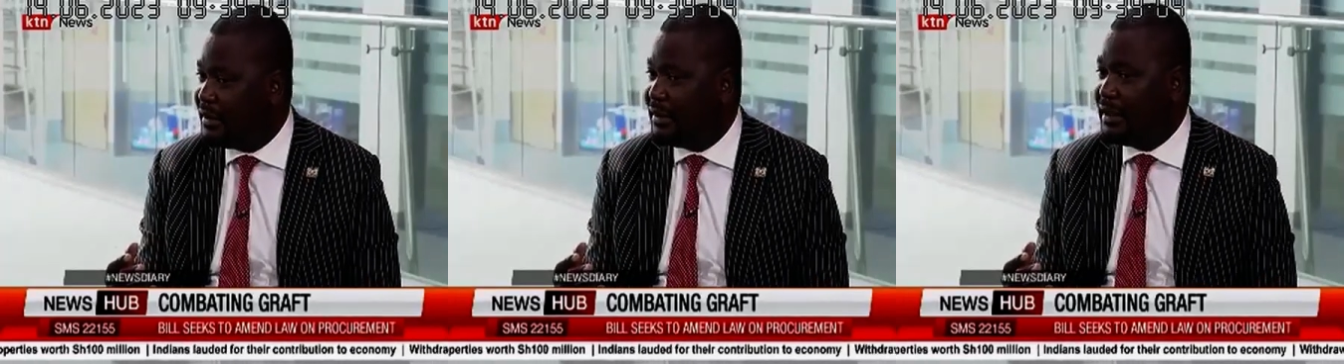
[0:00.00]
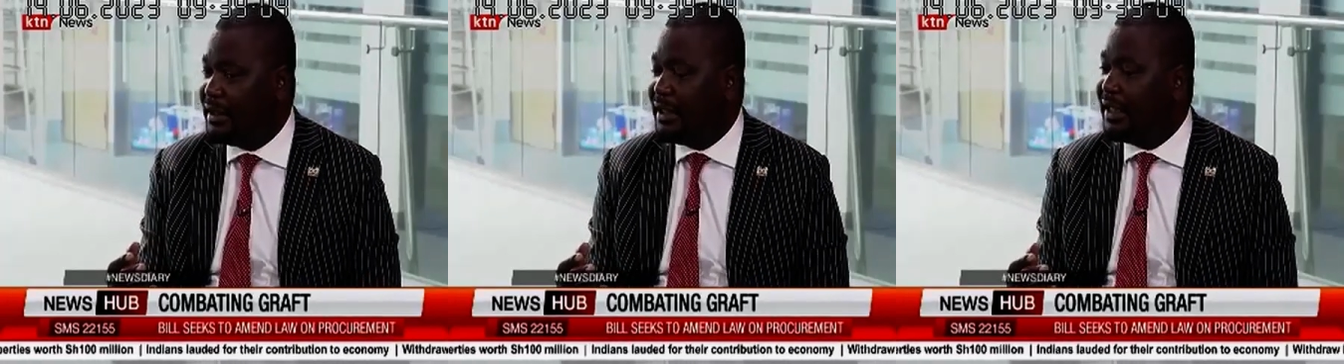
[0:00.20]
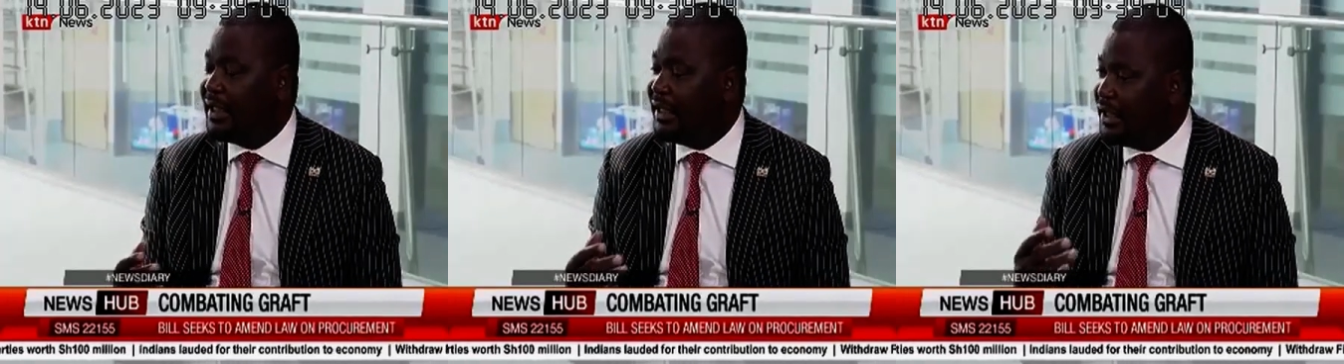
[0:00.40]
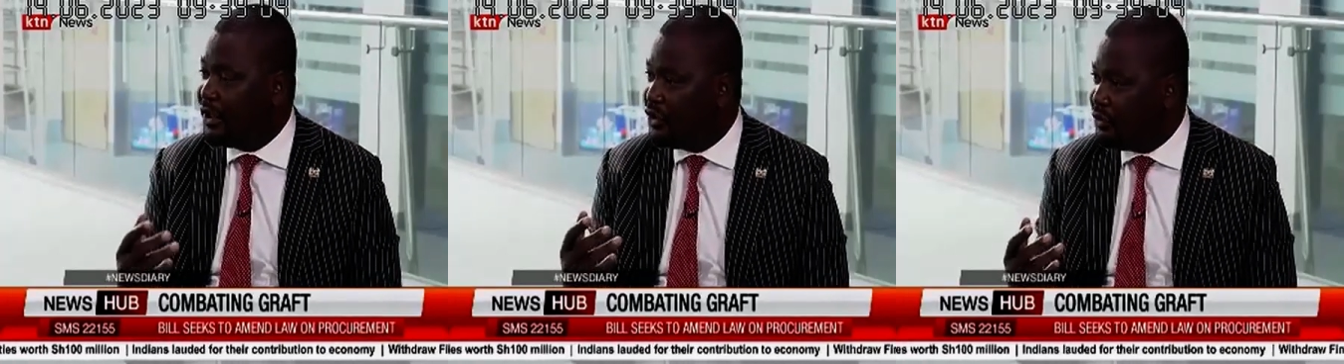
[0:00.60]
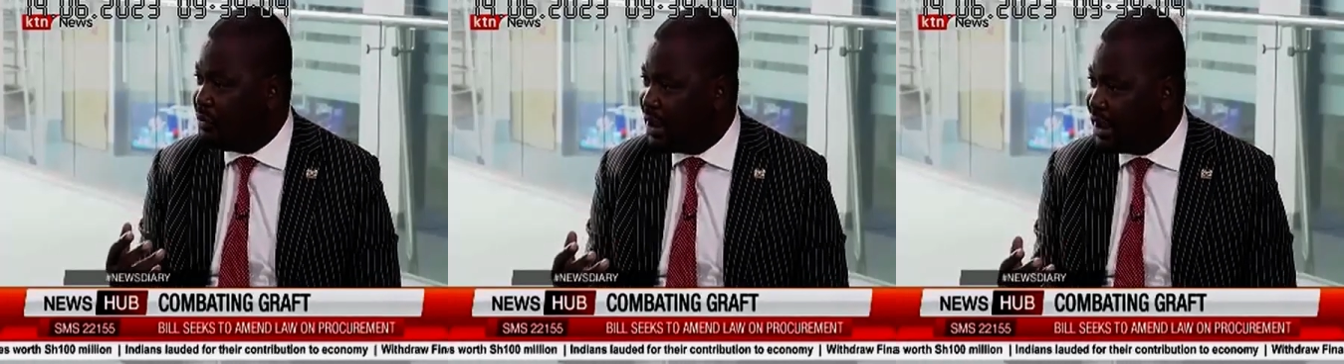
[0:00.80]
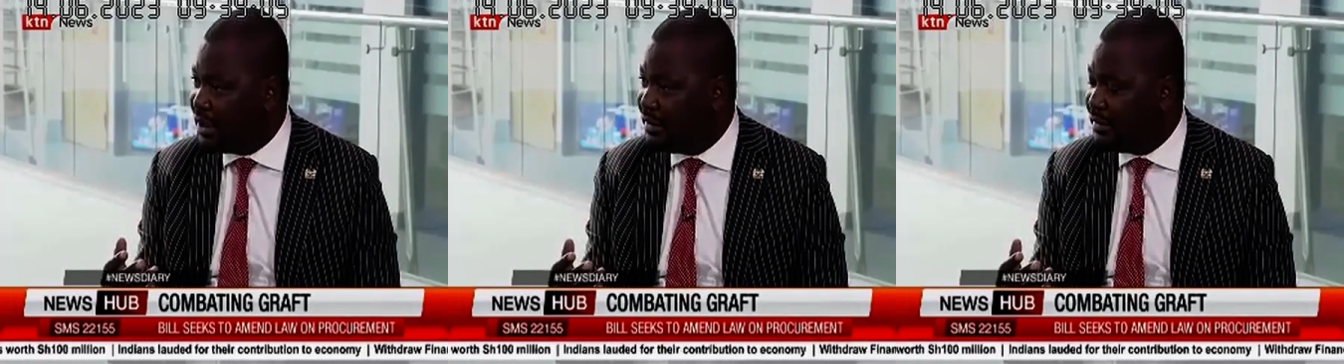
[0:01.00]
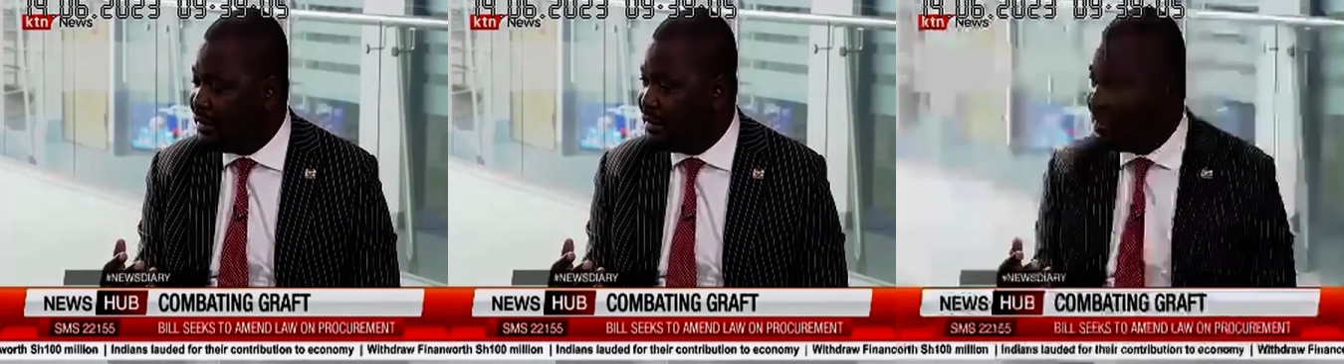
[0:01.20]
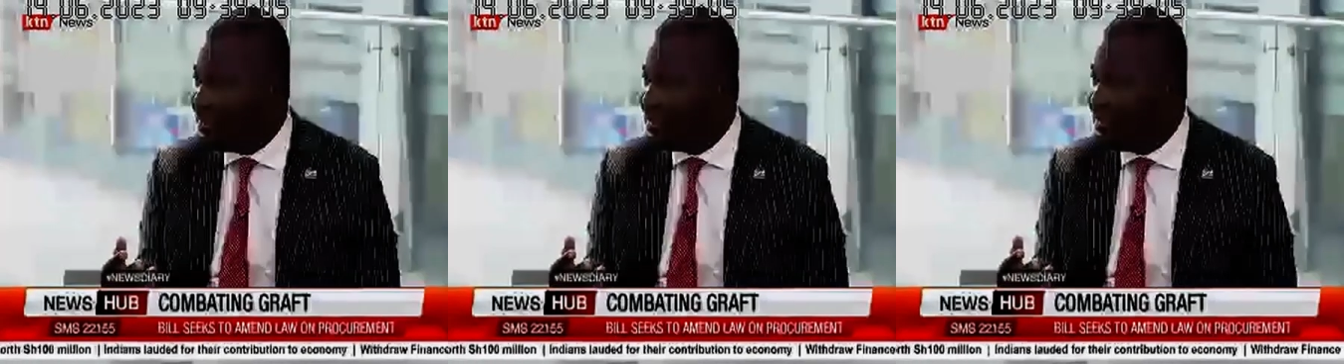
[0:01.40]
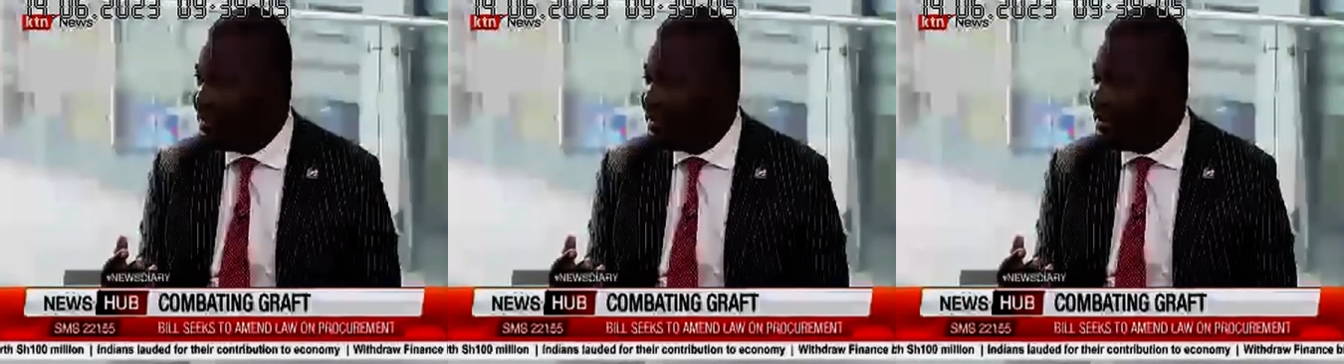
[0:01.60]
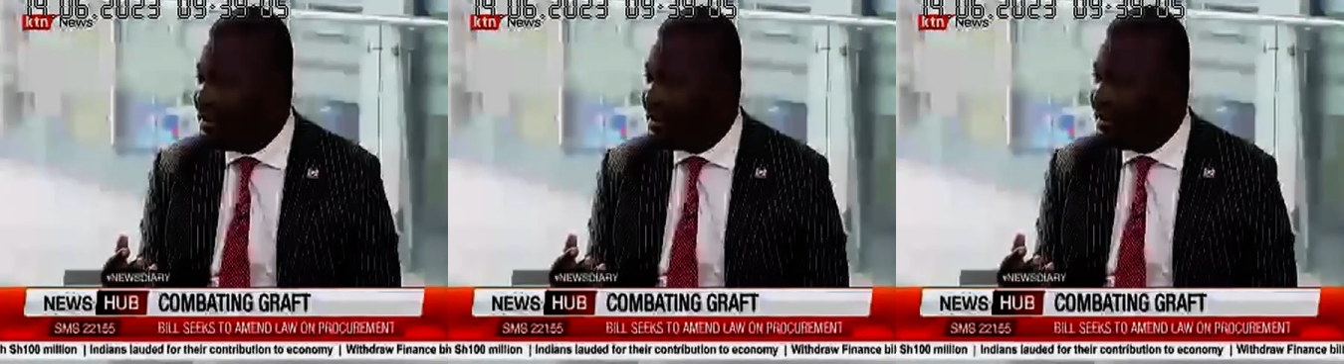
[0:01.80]
recommend
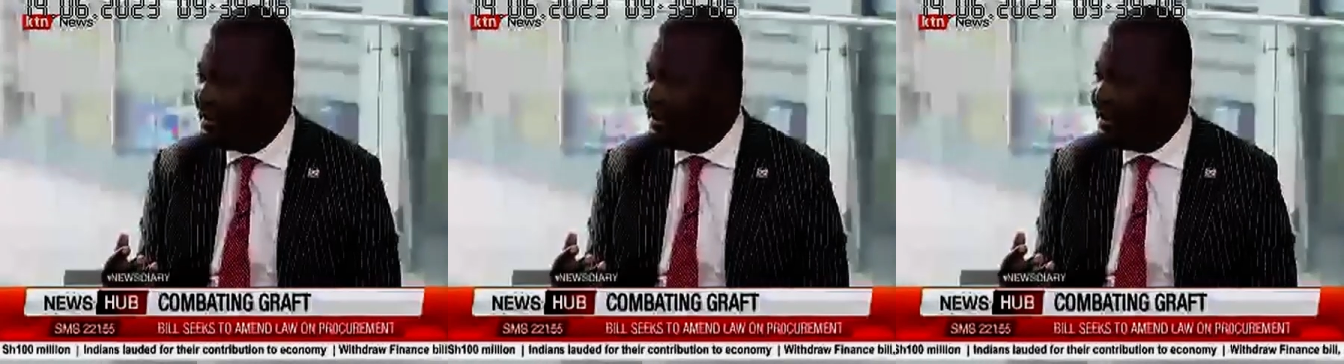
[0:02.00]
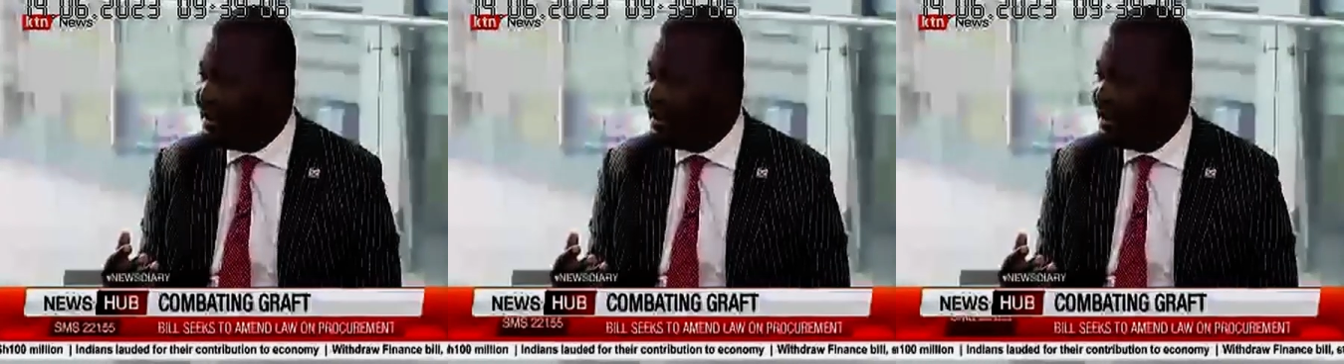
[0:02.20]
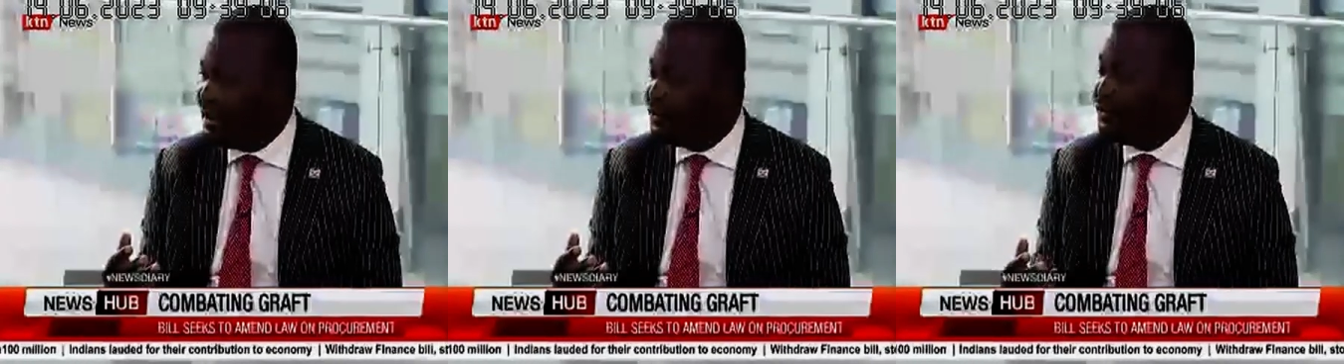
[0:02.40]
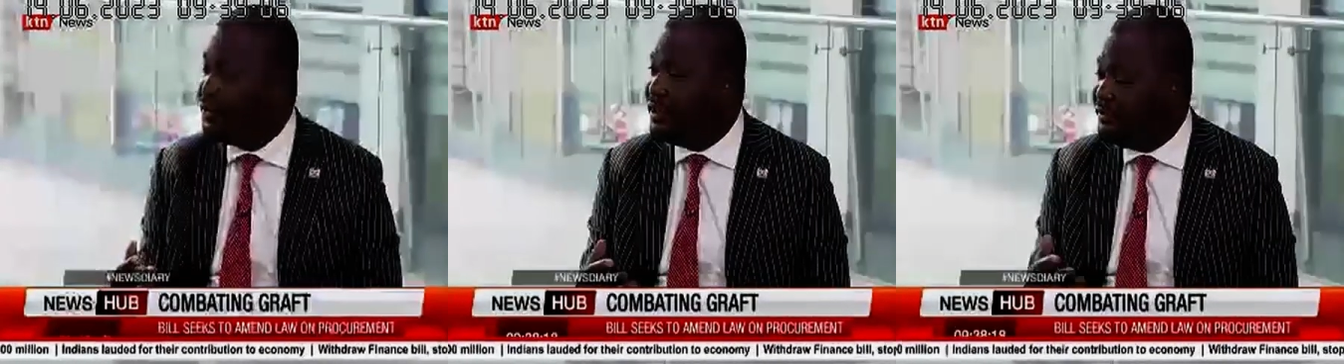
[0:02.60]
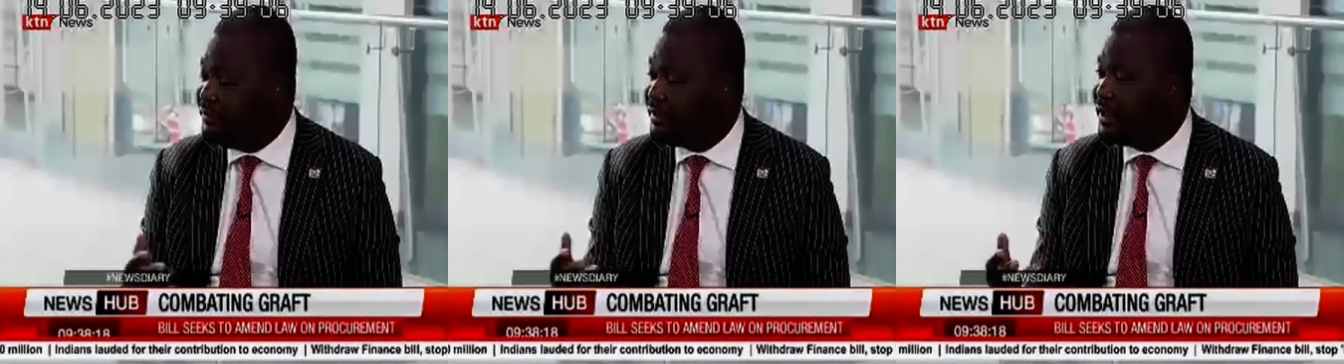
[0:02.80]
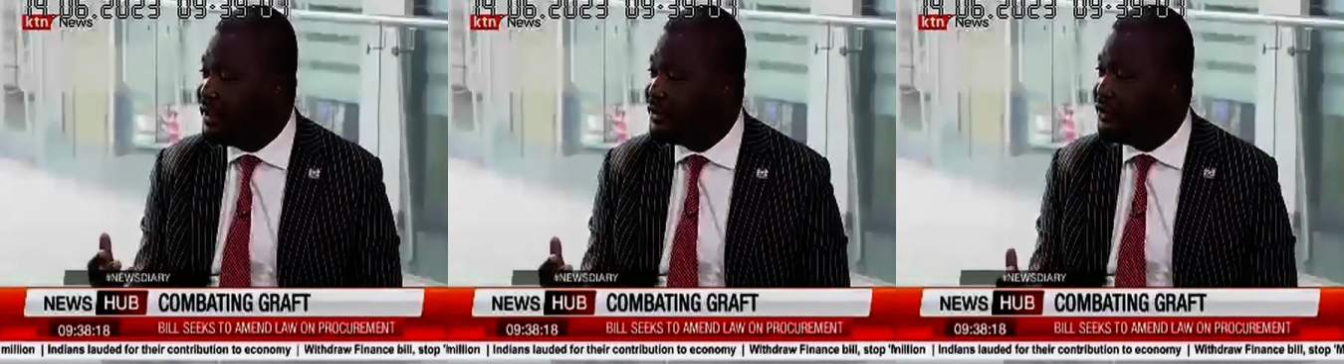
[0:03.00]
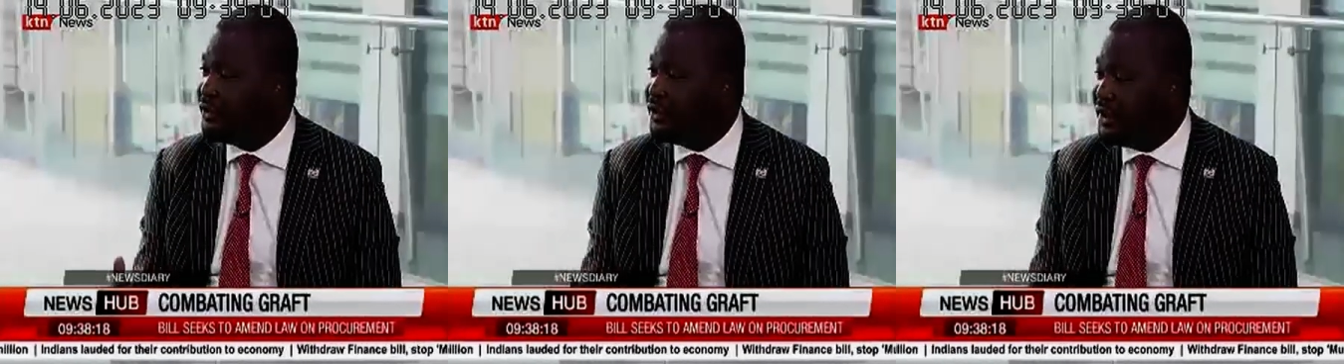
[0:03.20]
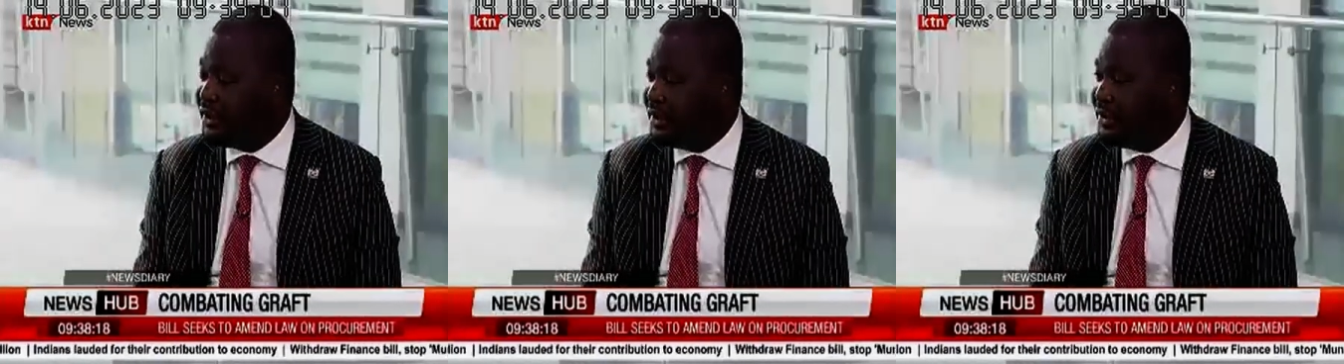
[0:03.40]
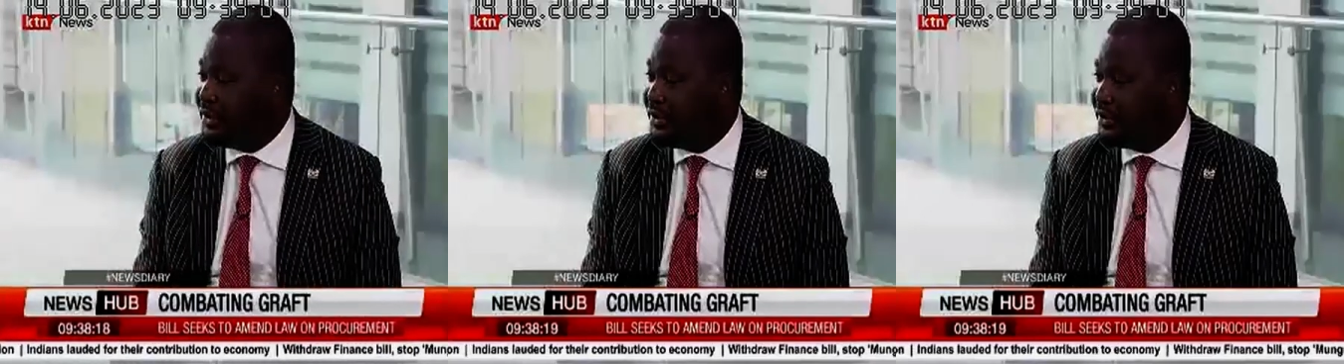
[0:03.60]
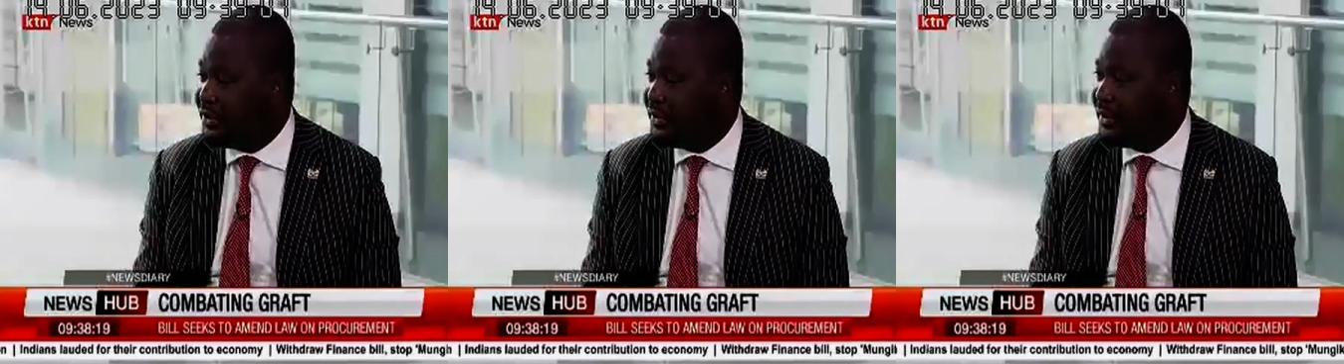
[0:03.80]
to different authorities.